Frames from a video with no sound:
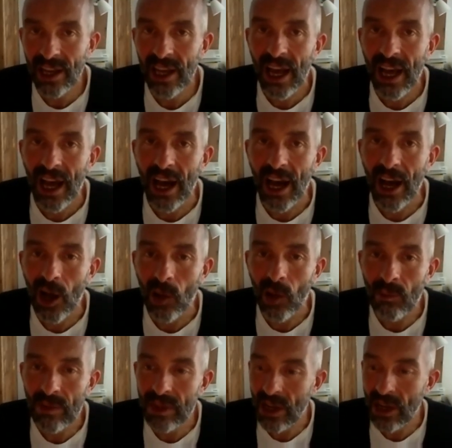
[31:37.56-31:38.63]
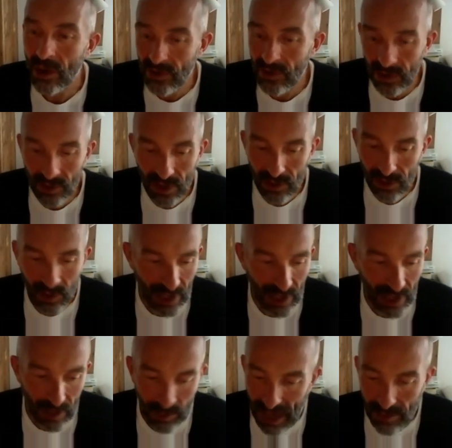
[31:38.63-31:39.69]
If you get a
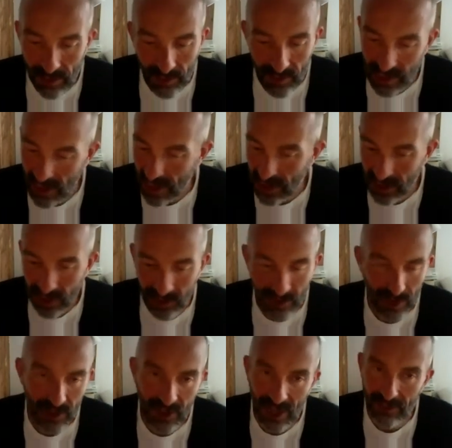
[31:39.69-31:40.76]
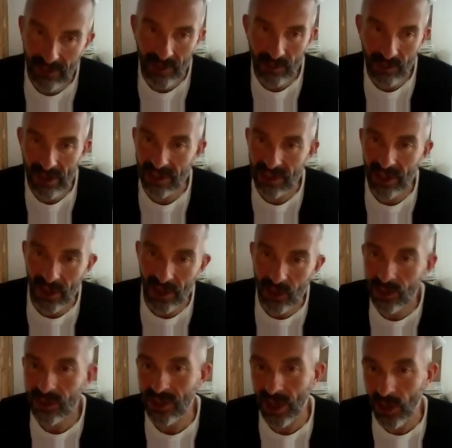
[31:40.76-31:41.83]
paper receipt, you just photograph it and press go.
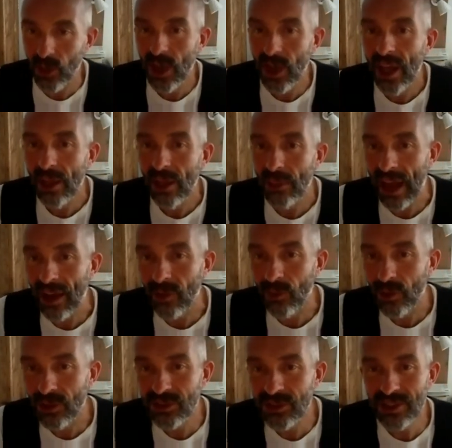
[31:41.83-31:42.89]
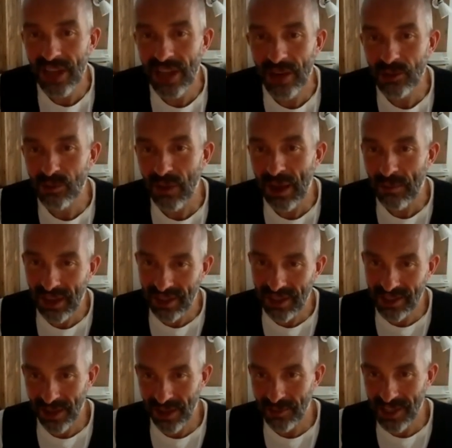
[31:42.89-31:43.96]
So that was my biggest
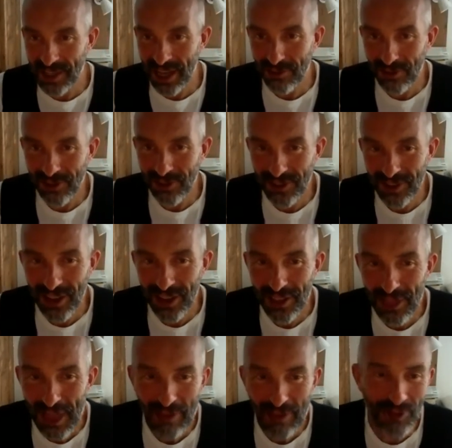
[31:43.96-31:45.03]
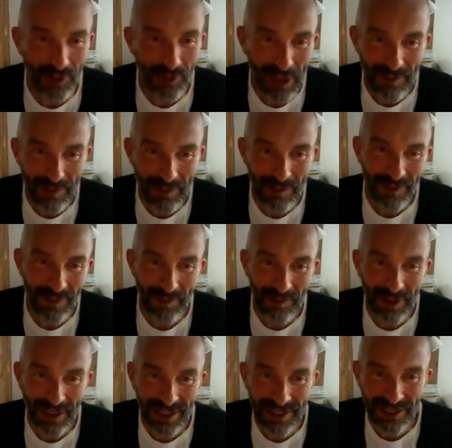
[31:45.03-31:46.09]
time saver, and therefore my
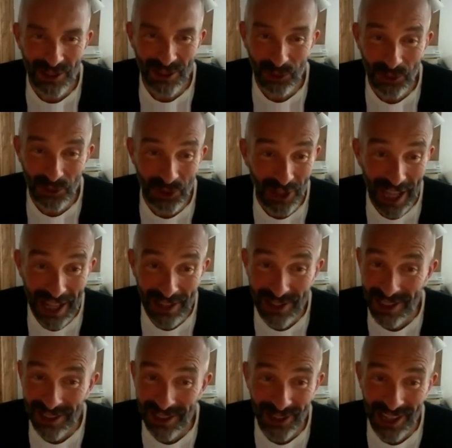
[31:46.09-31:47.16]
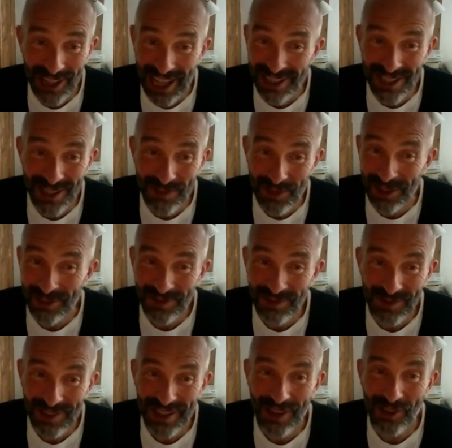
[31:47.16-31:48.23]
biggest tool. Dull answer, but
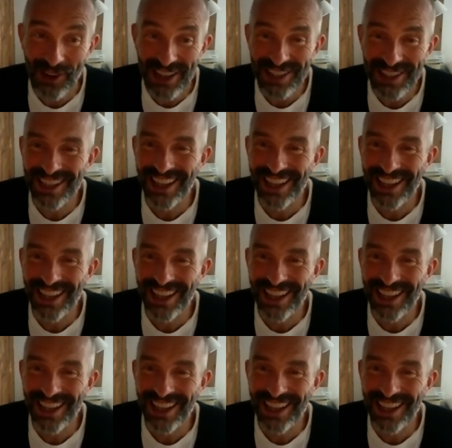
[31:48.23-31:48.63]
honest.